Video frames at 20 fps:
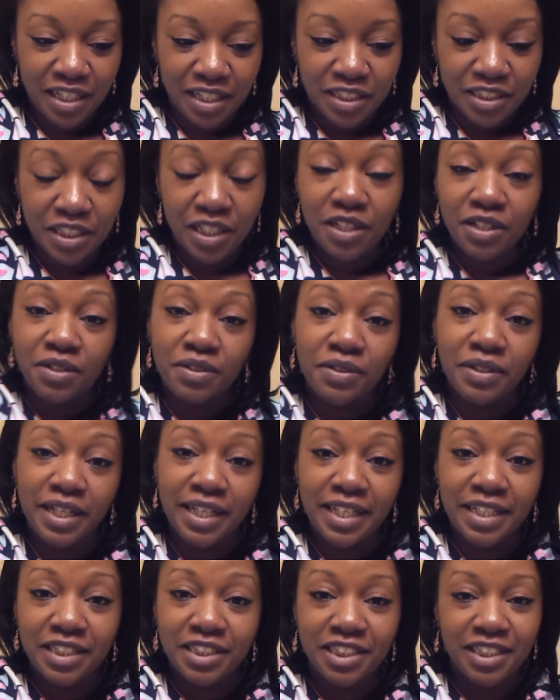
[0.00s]
So
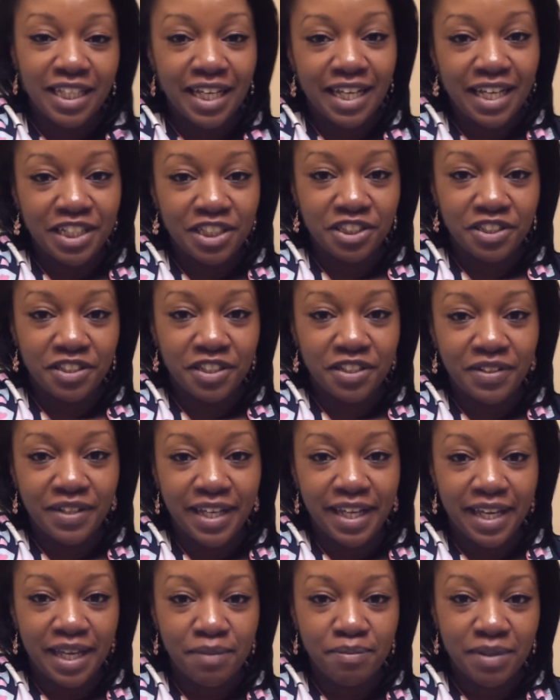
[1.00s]
in July, as you know, I
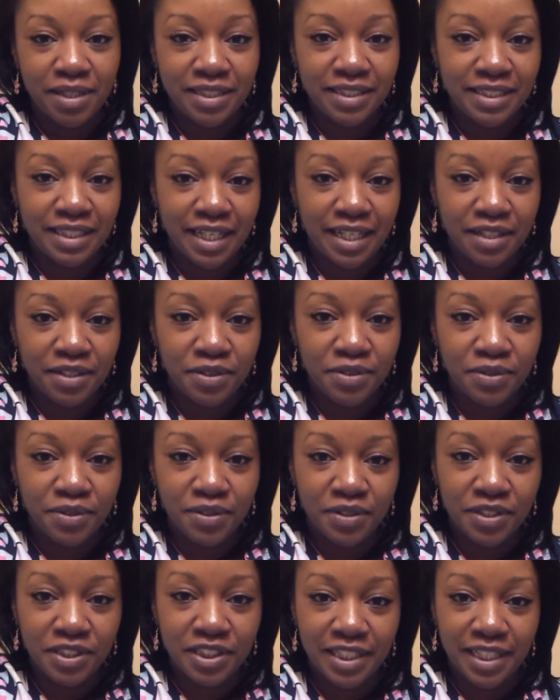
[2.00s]
had my cycle
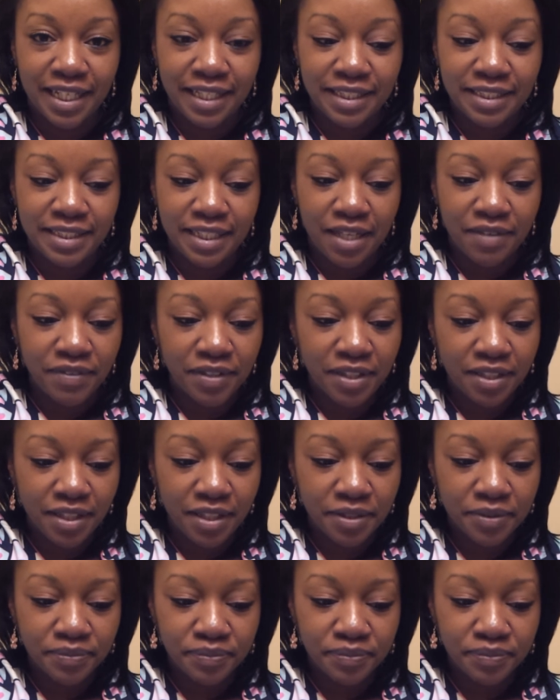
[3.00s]
on July the 7th.